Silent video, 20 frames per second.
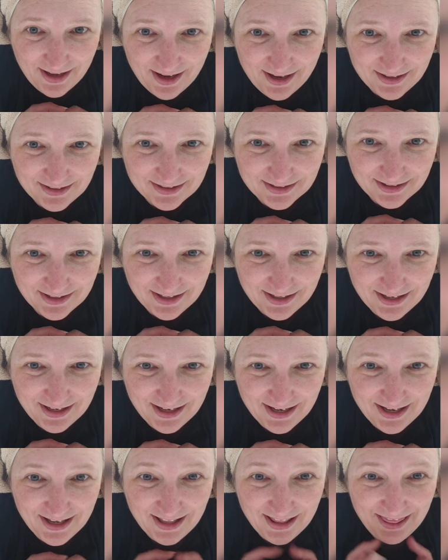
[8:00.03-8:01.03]
that,
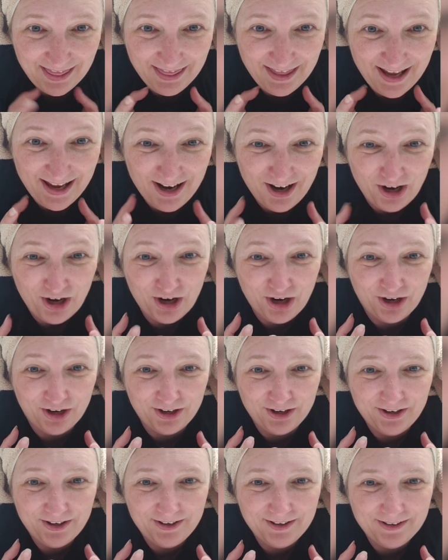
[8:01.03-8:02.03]
they
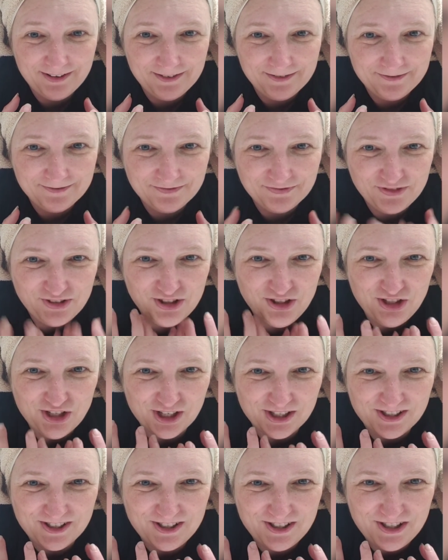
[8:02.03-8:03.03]
are
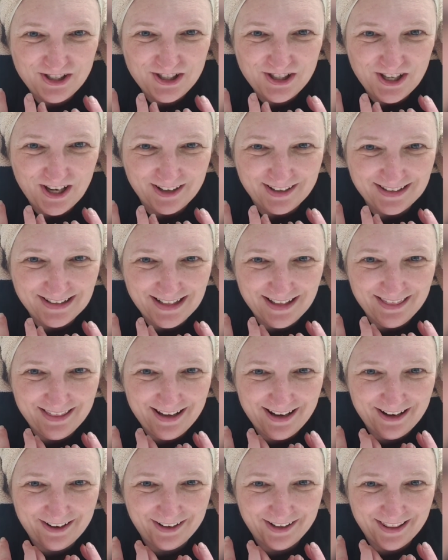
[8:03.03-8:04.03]
just sucked in
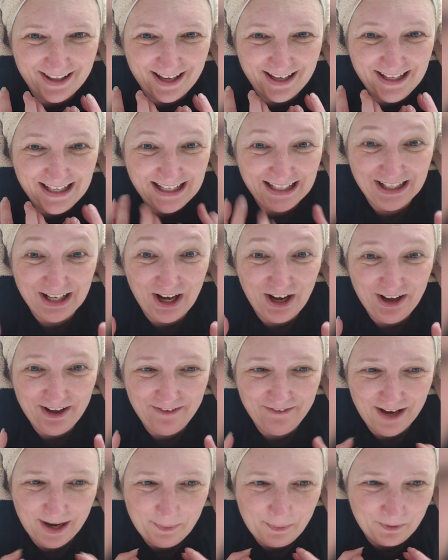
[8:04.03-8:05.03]
there and they
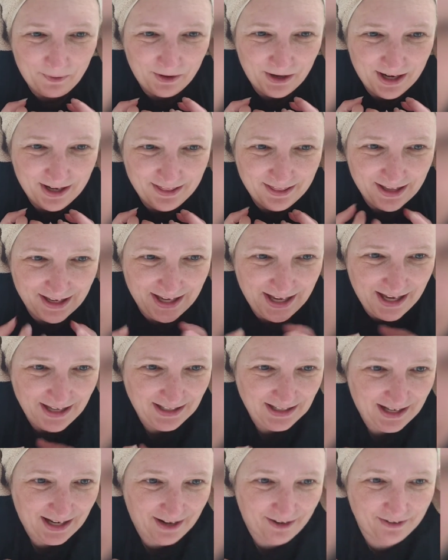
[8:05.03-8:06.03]
cannot evaporate. They
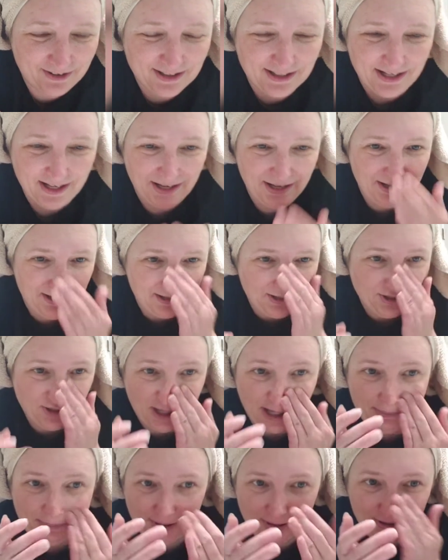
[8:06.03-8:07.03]
can't get out.
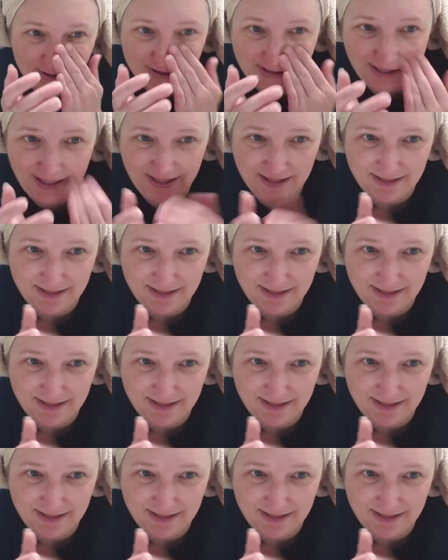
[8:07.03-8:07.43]
Shea butter is